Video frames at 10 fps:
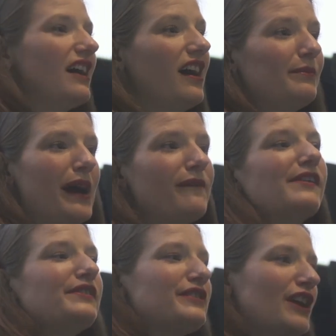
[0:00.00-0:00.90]
on
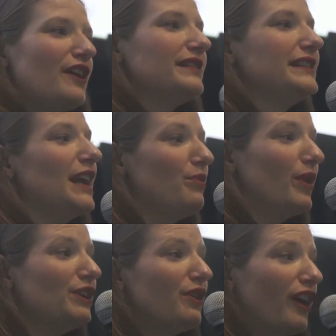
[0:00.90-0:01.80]
Powwow, you just go and set up
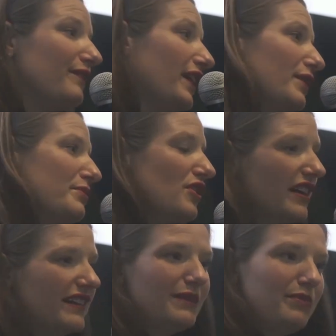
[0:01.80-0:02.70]
when you are
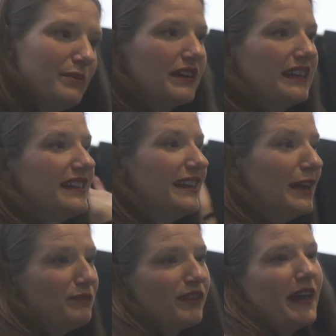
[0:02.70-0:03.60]
available, and then people can sign
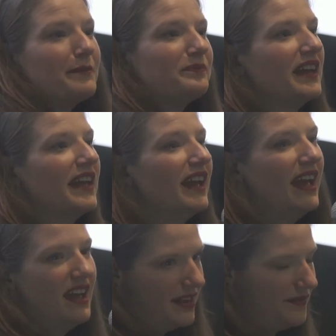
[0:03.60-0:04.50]
up for them.
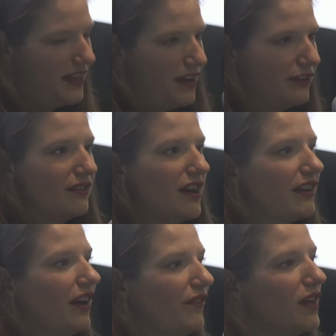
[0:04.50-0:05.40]
And if they are no
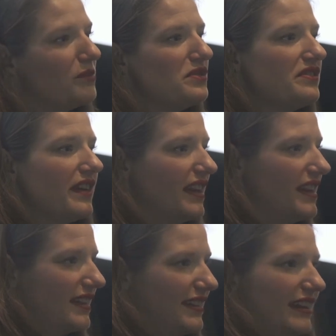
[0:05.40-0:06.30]
longer available, then
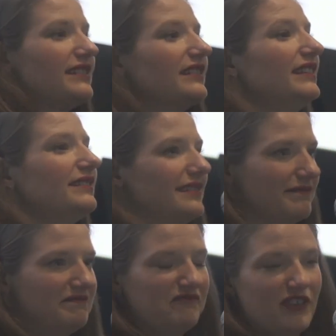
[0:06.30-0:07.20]
they can cancel it
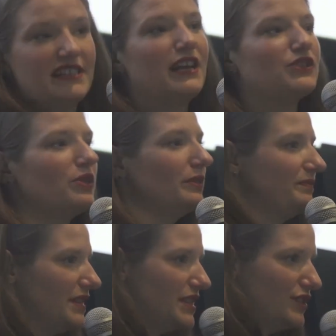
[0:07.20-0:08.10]
and reschedule.
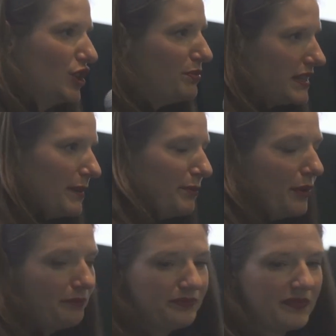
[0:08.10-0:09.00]
It's super
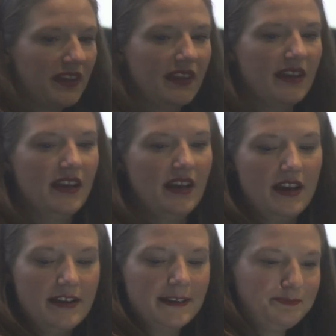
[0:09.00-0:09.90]
simple.
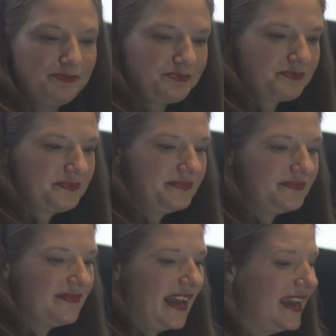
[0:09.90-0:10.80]
And
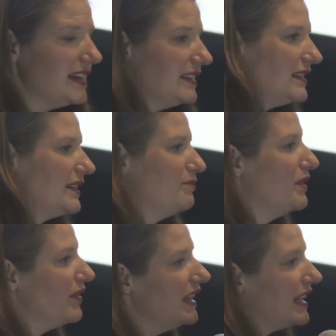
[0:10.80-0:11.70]

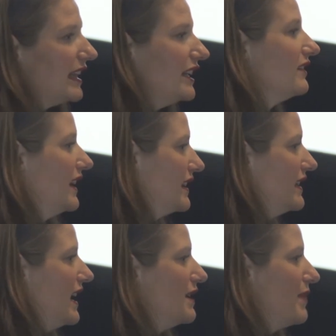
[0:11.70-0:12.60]
be really clear, like I
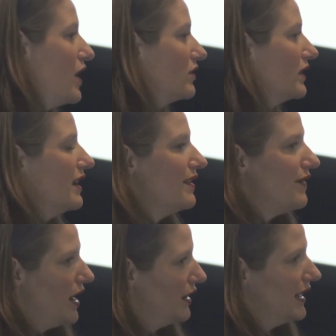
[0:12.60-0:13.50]
said, about
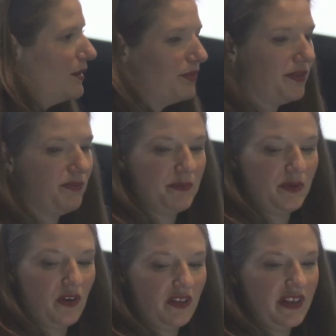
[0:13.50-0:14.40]
following up with
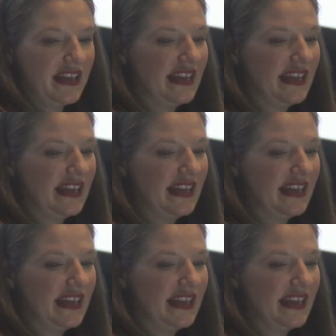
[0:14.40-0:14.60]
people.